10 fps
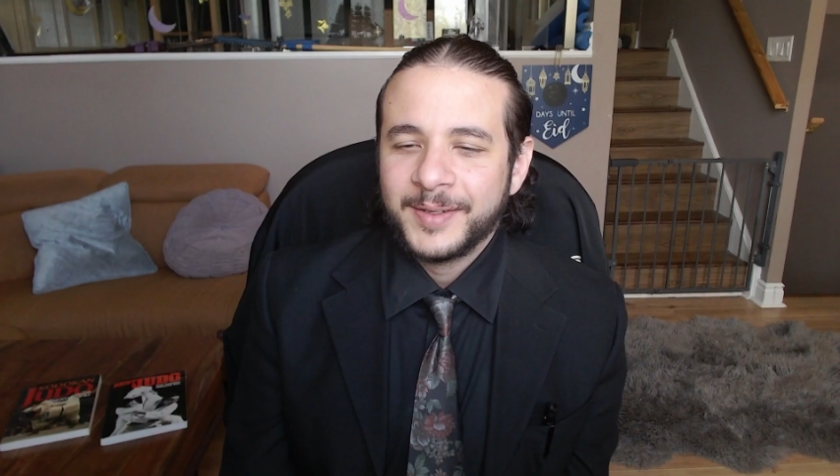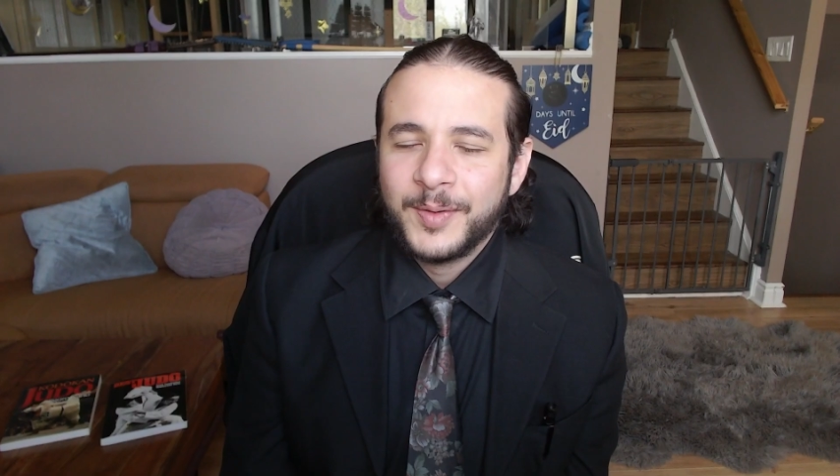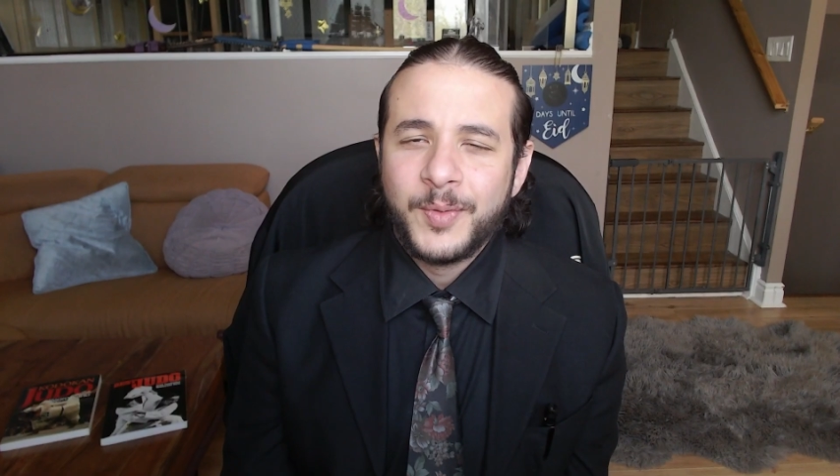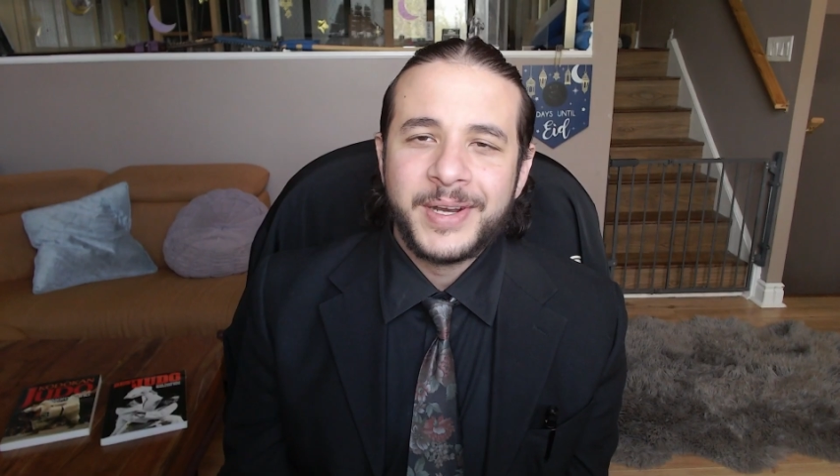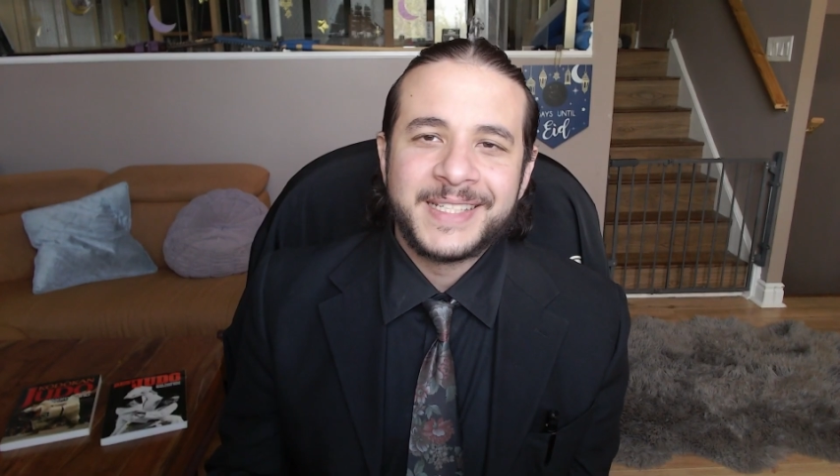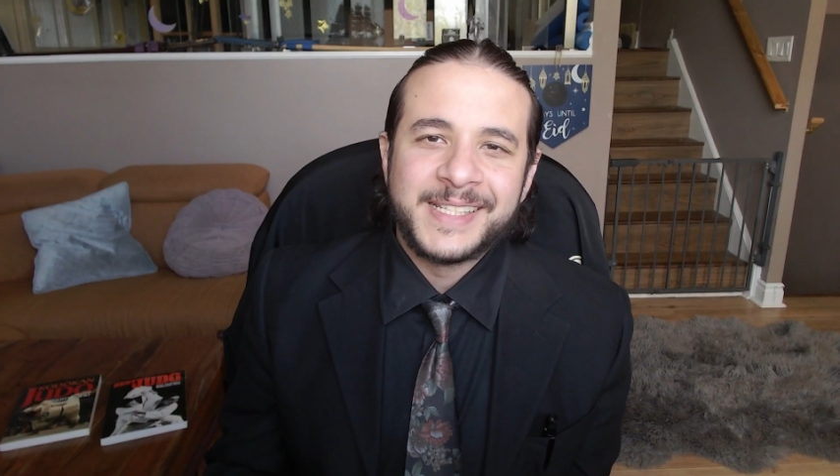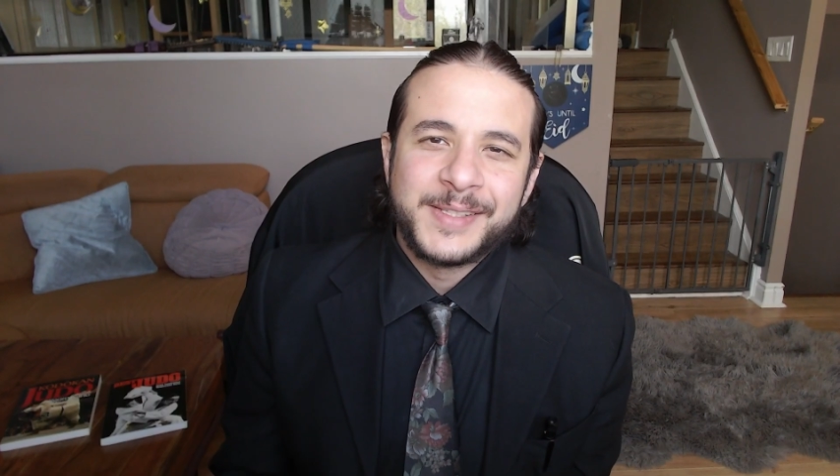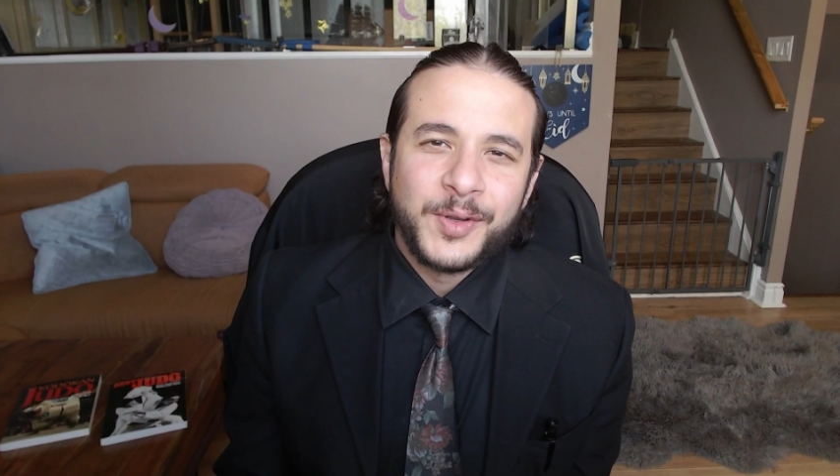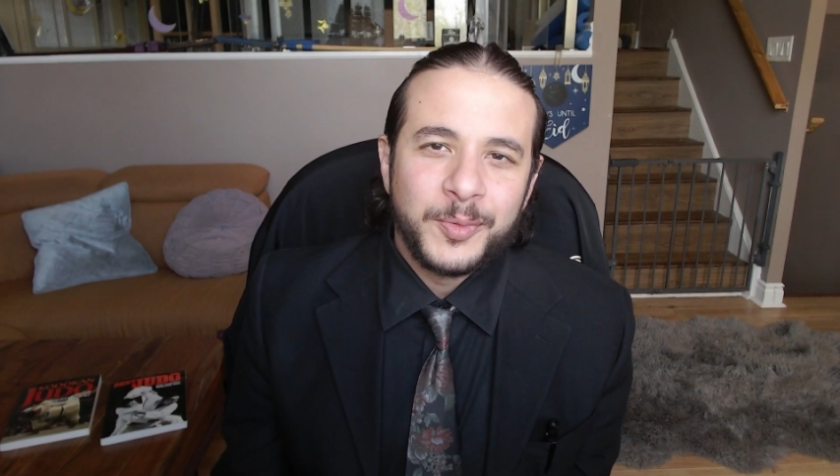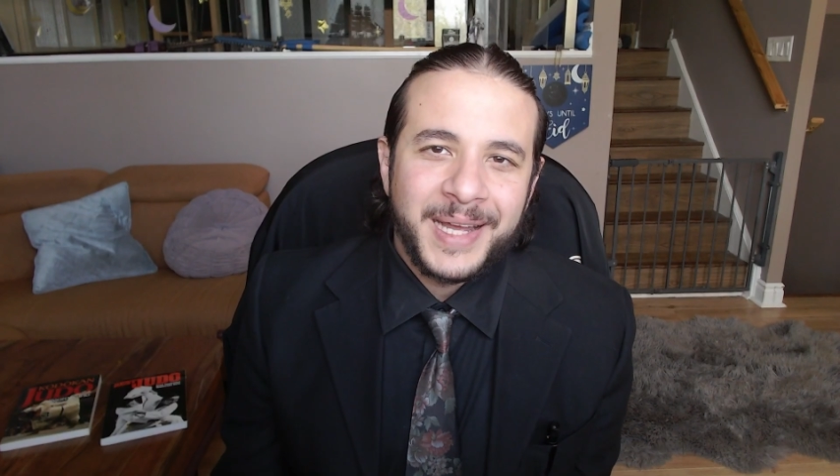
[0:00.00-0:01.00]
What is this,
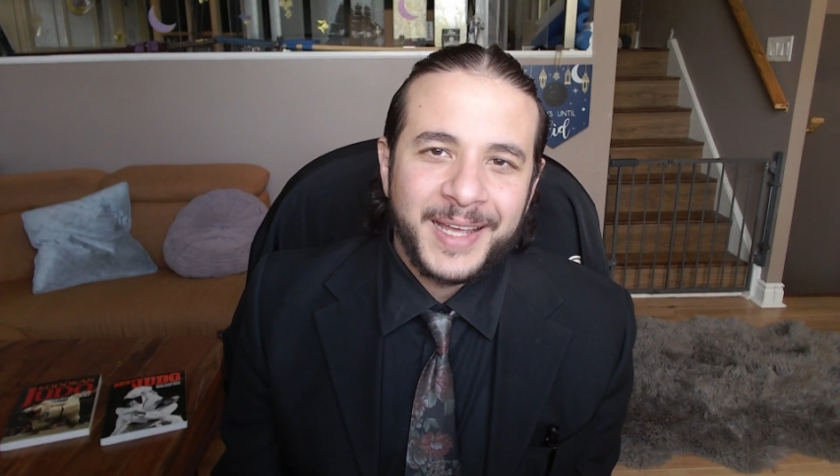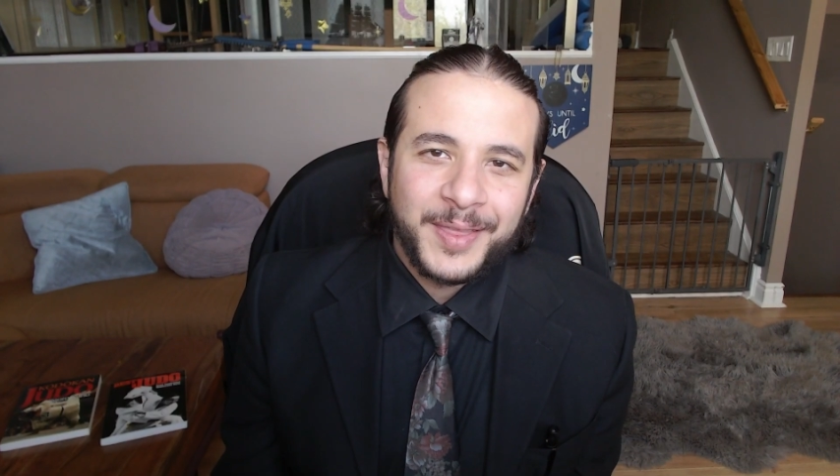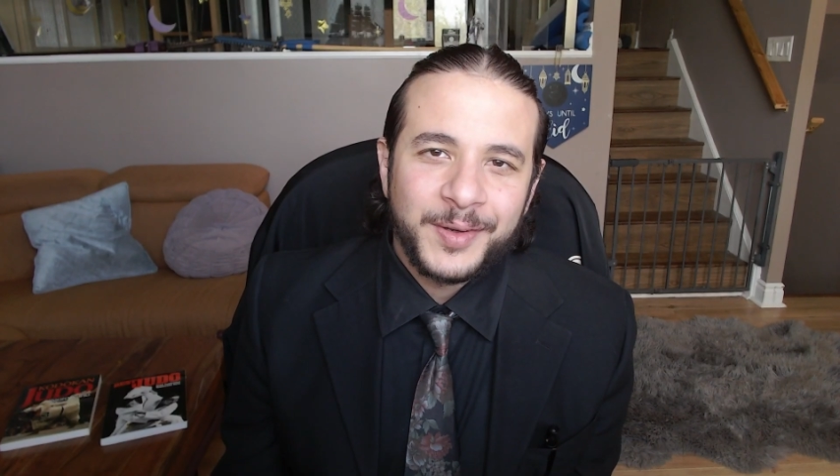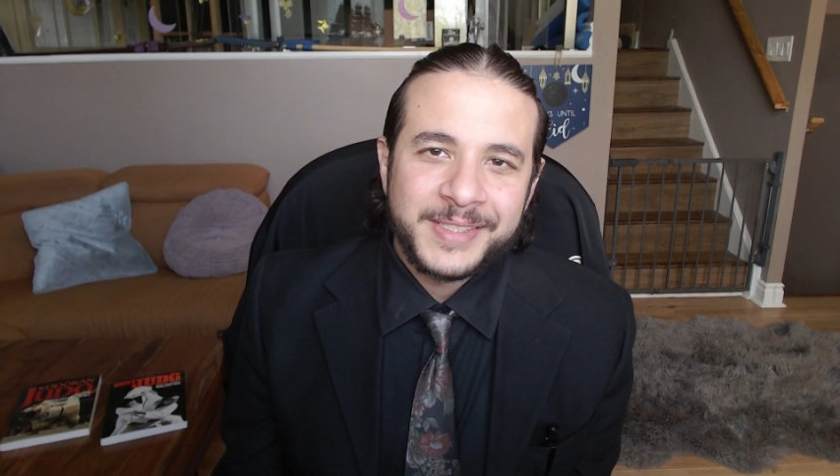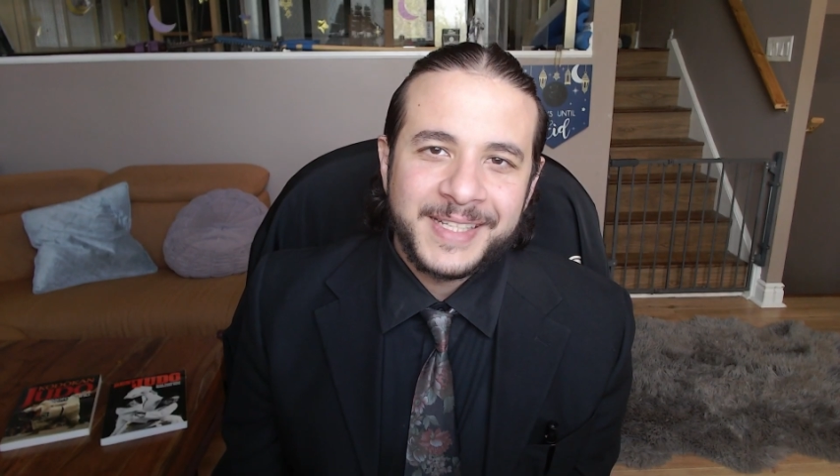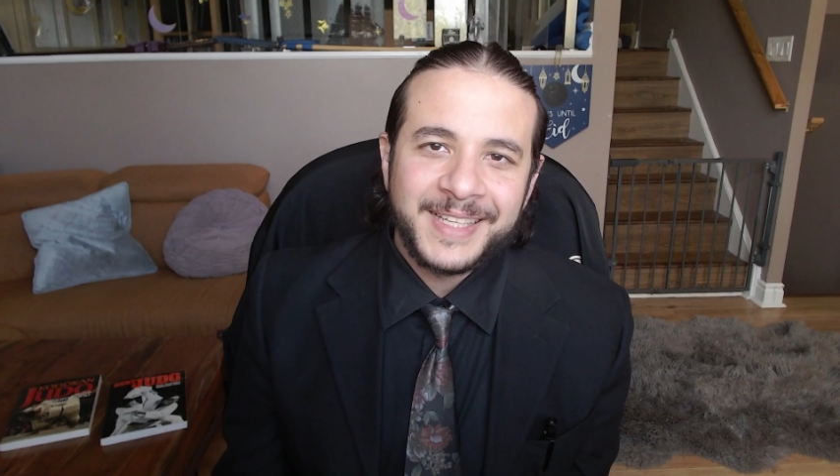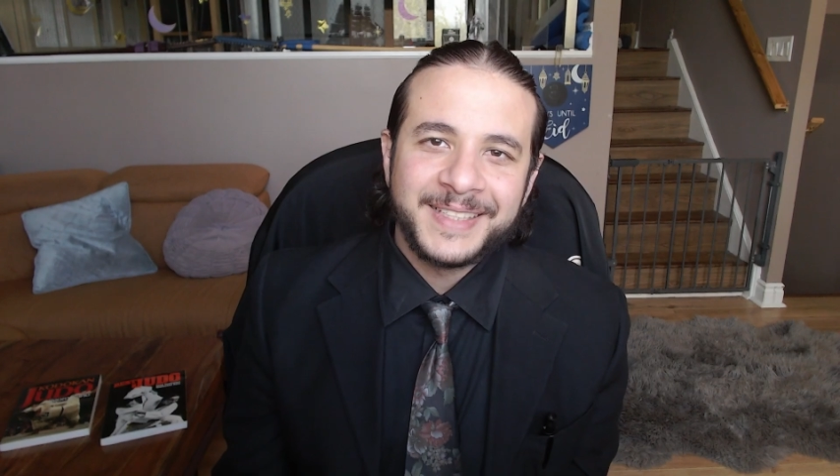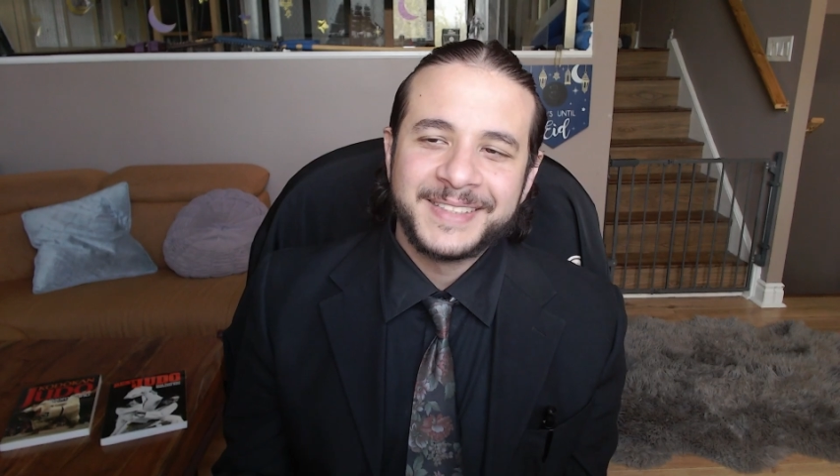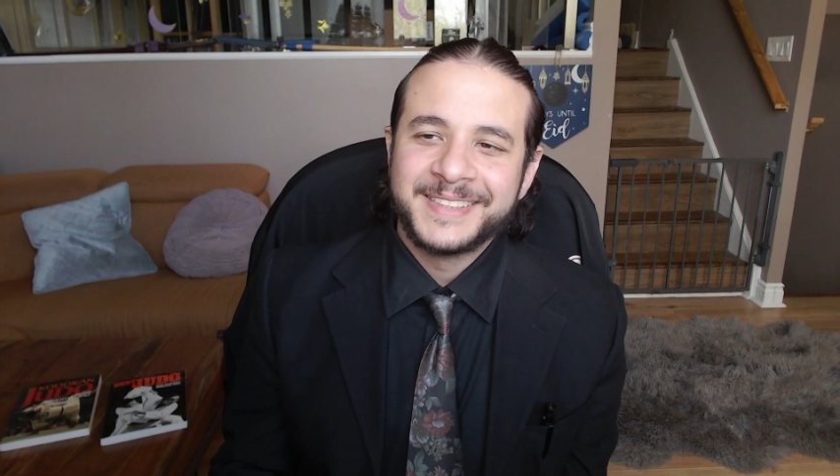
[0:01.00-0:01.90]
Throwback Thursday?